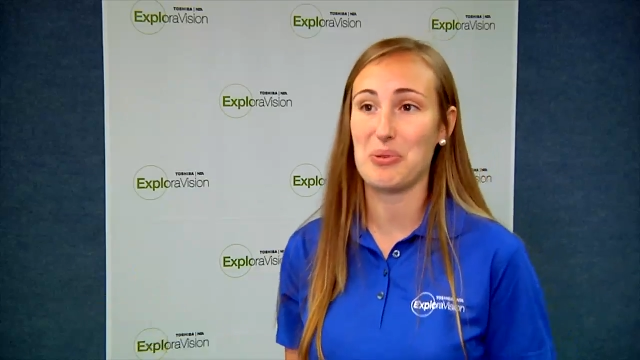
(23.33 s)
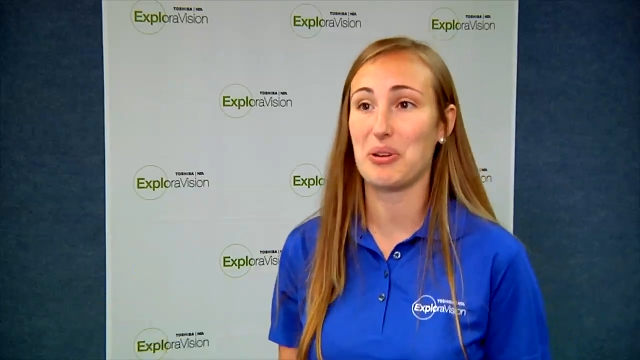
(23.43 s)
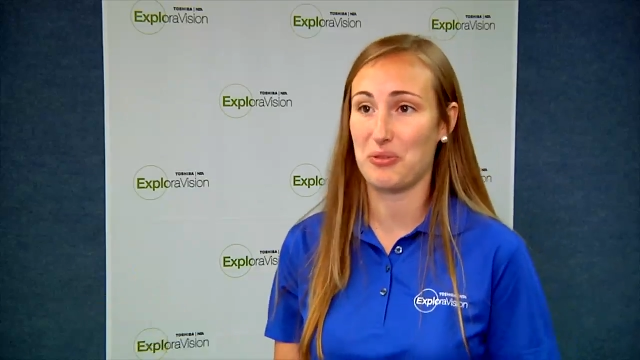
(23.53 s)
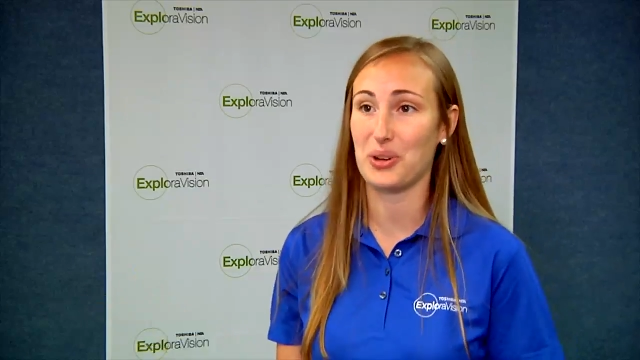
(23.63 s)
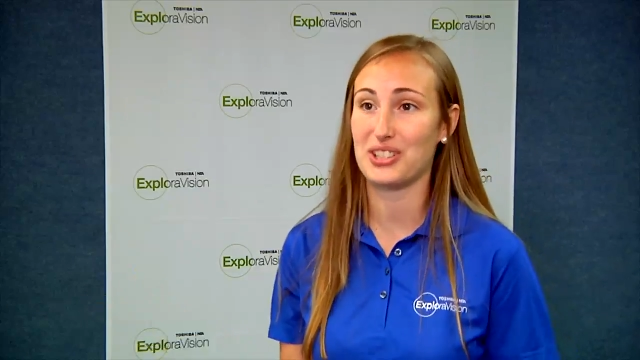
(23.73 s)
we
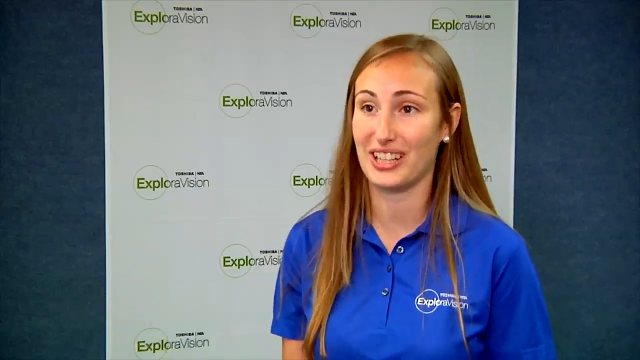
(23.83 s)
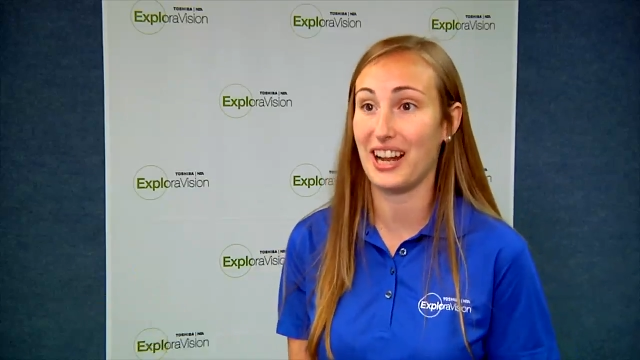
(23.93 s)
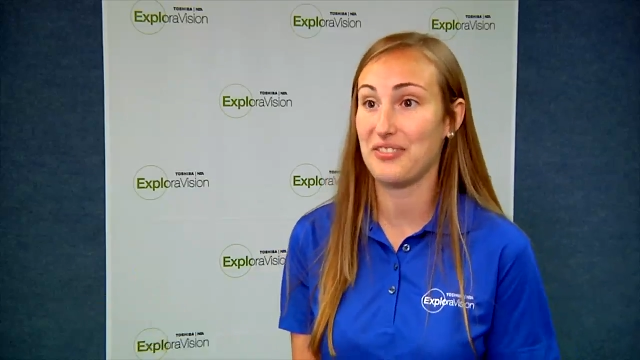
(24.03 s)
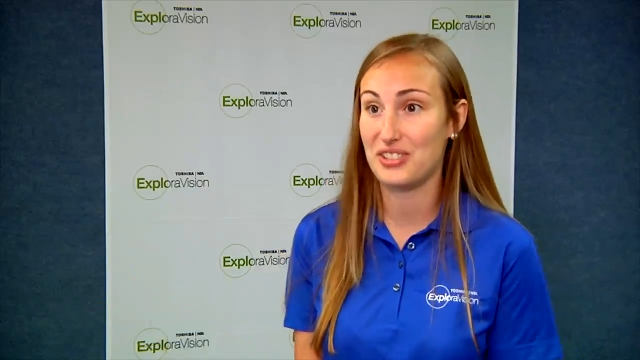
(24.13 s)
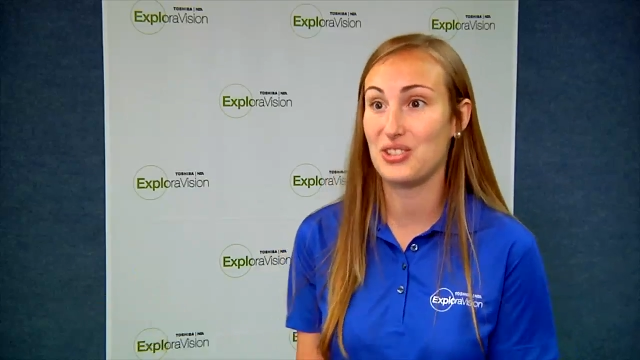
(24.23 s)
were fortunate
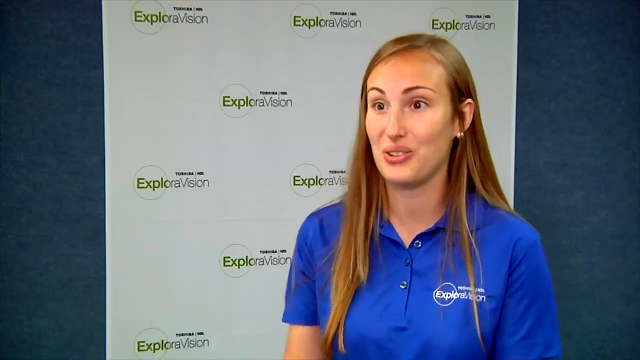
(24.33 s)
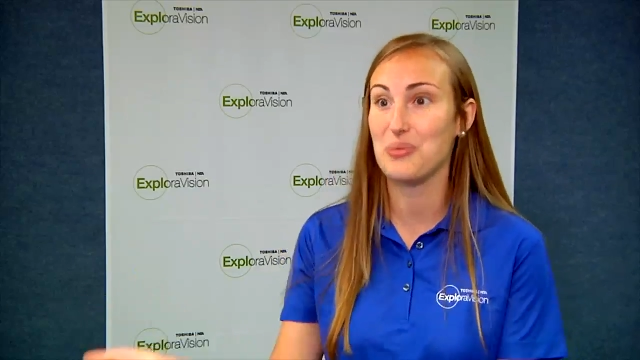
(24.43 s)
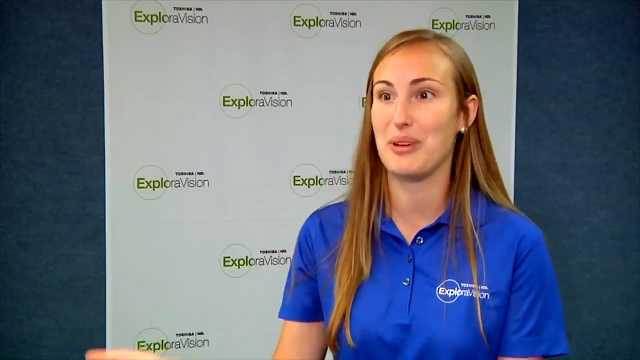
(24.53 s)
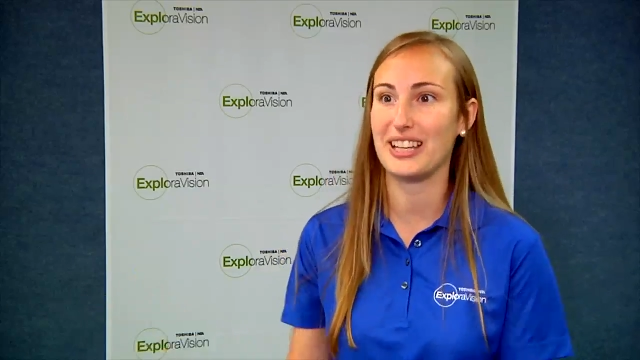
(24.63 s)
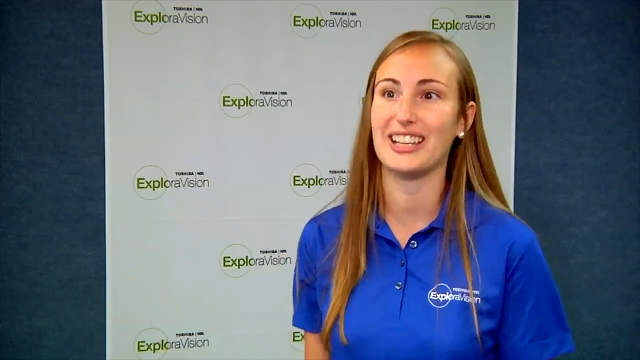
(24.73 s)
enough to
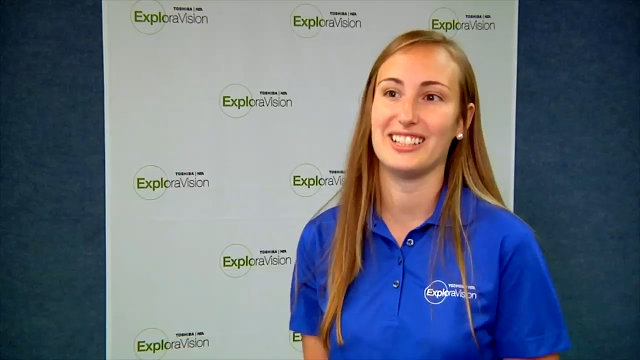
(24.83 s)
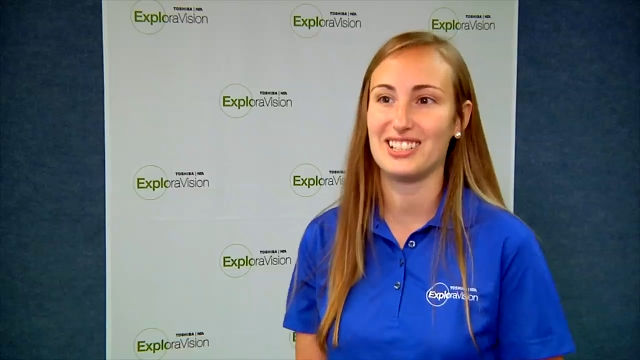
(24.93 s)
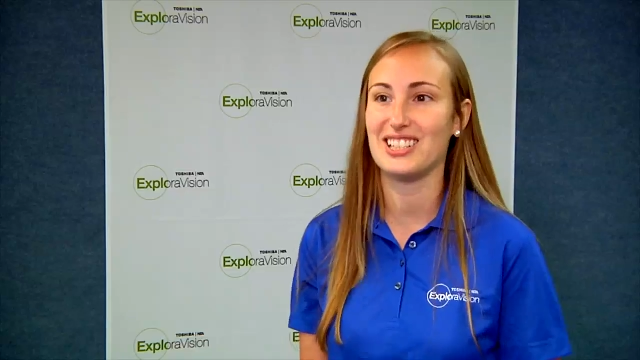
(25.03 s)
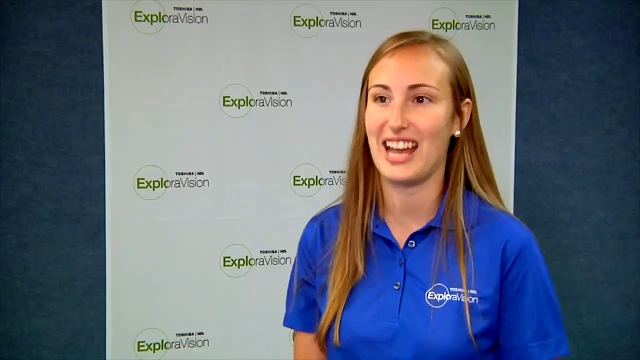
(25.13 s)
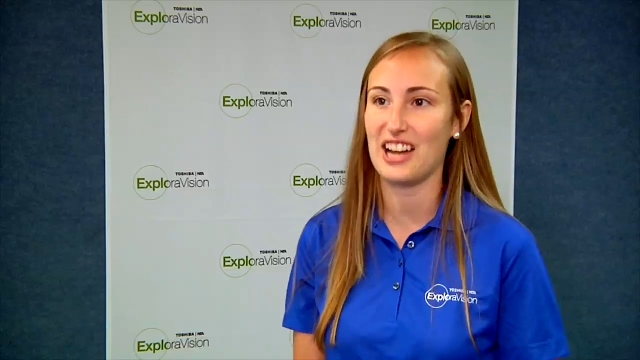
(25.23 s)
make it
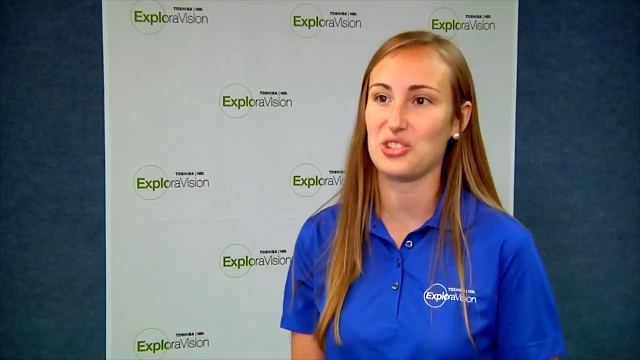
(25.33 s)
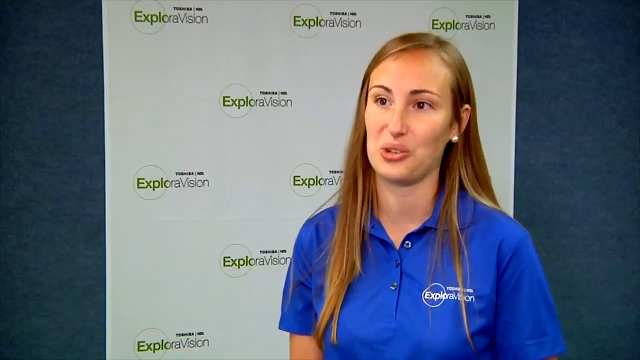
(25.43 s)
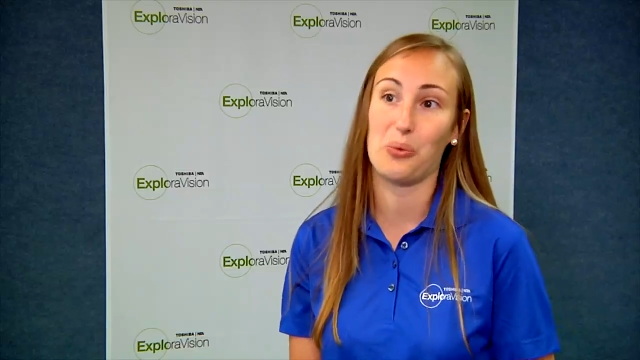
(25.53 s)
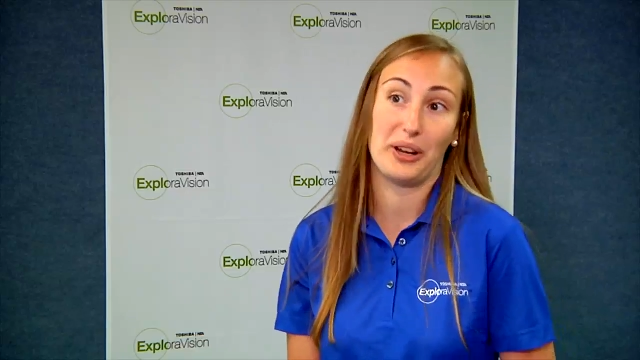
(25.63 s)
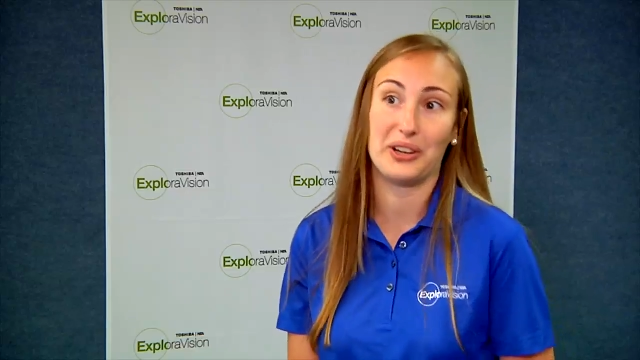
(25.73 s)
to
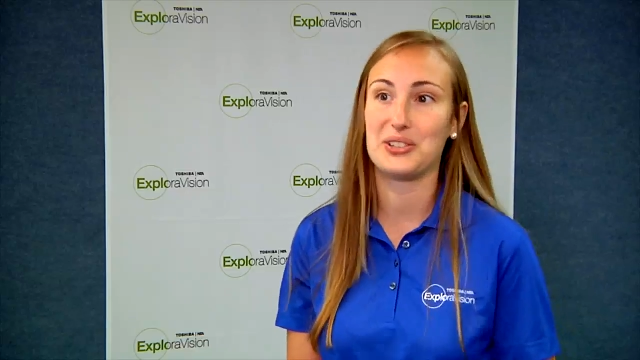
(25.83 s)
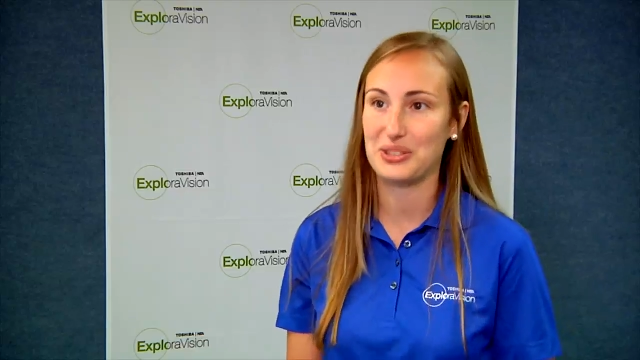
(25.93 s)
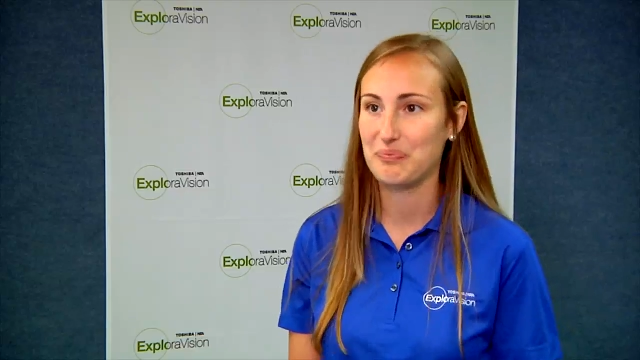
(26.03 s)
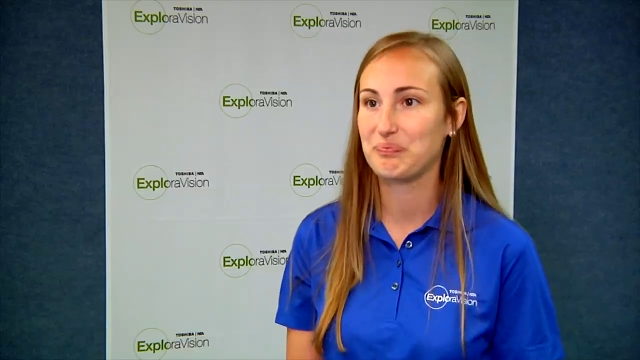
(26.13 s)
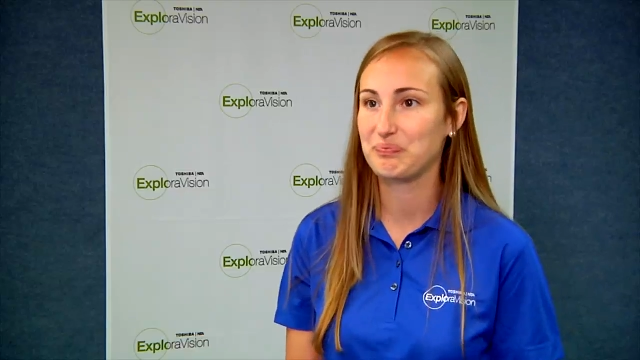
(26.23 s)
national winners.